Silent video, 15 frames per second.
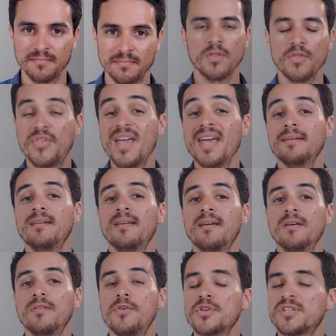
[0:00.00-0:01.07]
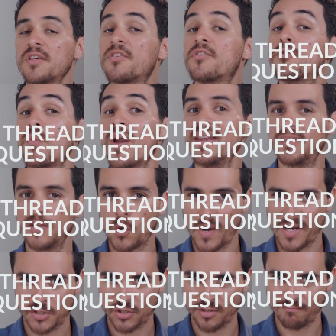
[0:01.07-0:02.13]
Then there's a thread
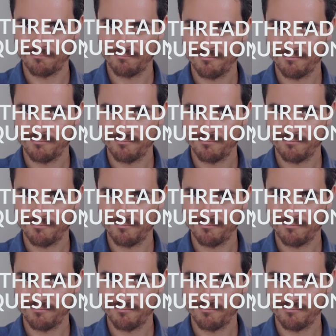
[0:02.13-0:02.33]
question.